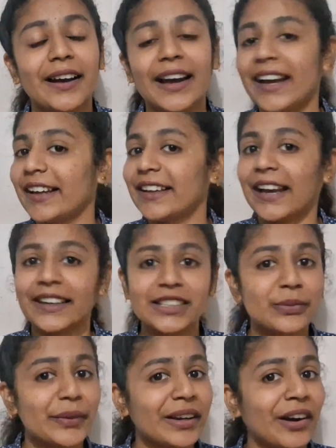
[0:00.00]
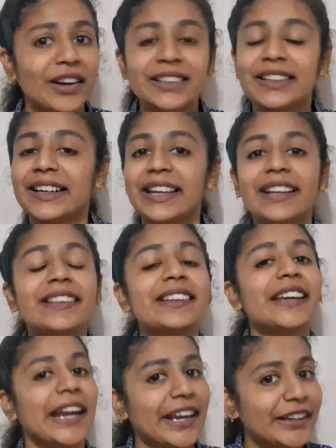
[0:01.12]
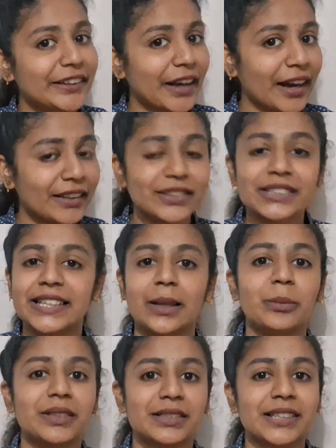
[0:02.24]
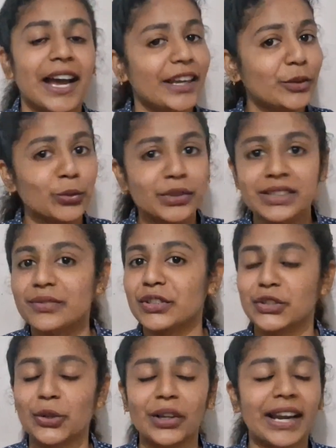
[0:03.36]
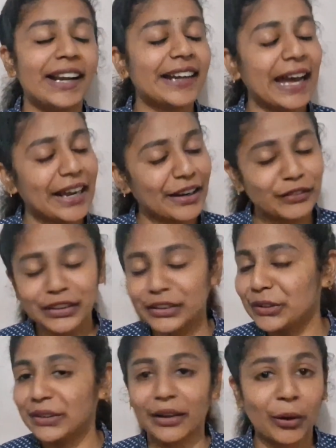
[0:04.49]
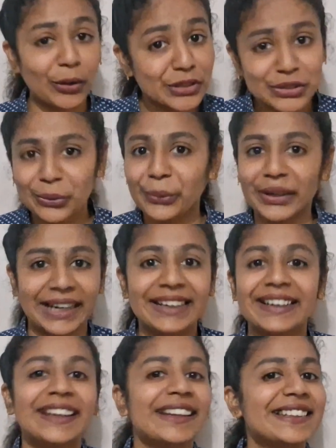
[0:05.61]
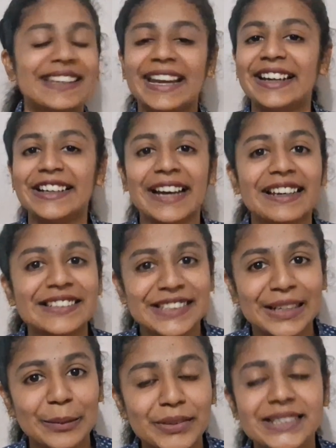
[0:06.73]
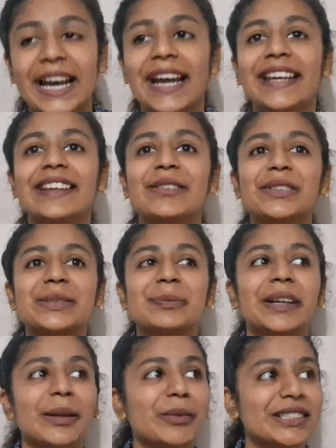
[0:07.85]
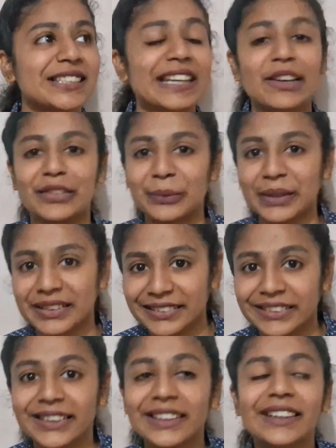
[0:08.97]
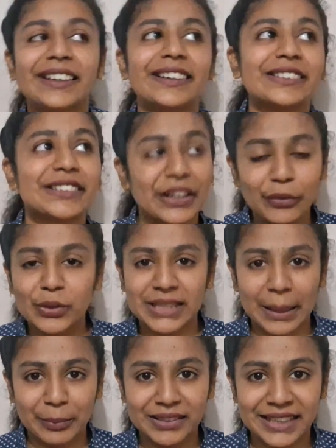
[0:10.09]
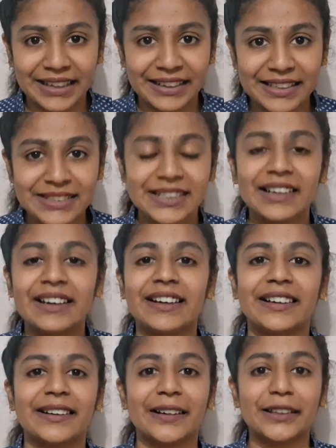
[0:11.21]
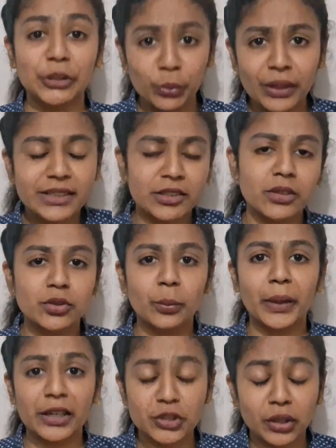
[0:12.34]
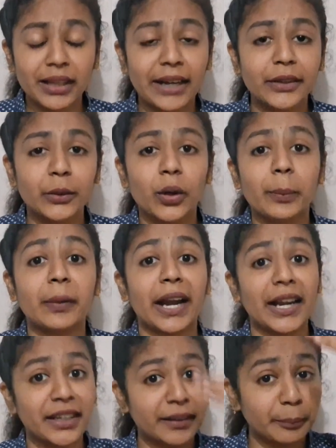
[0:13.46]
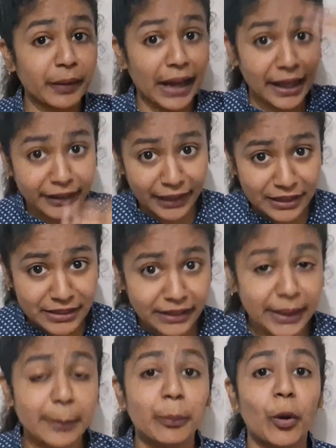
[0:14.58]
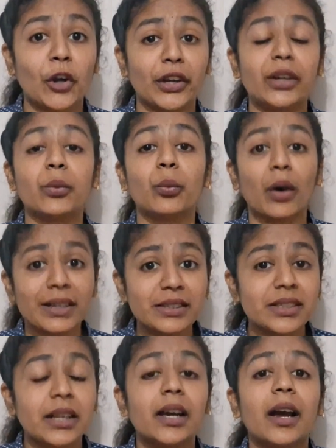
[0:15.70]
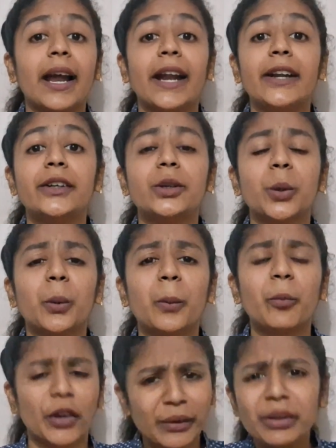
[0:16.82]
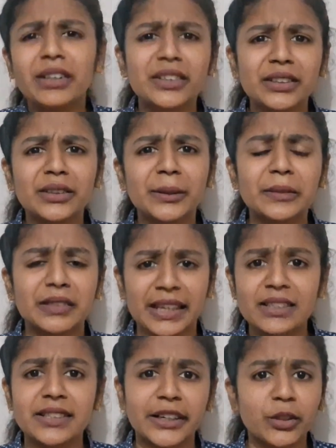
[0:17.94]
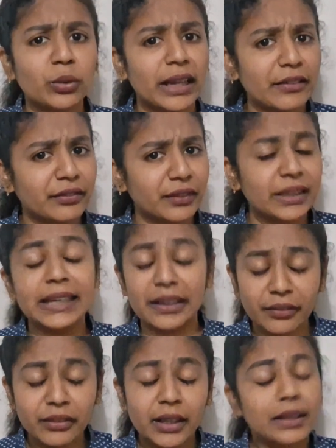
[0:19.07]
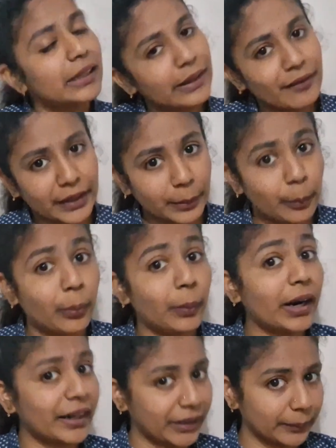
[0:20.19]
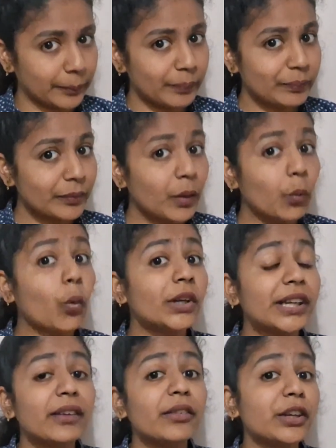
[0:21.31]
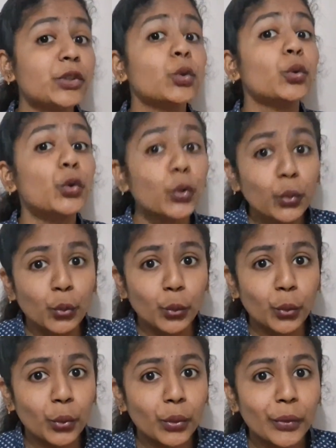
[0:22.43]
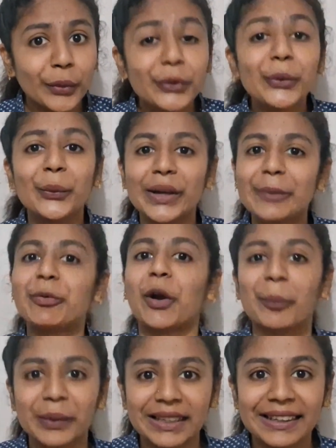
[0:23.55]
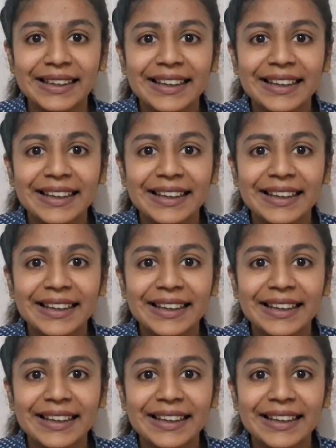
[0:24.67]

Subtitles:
I guess we can't read the entire syllabus. I know this for sure, and I haven't also read the entire syllabus. I was pretty much left with 3-4 chapters, I guess. You guys also make sure that you are prioritizing the important ones, and whatever the things that you leave it. But whatever you do it properly.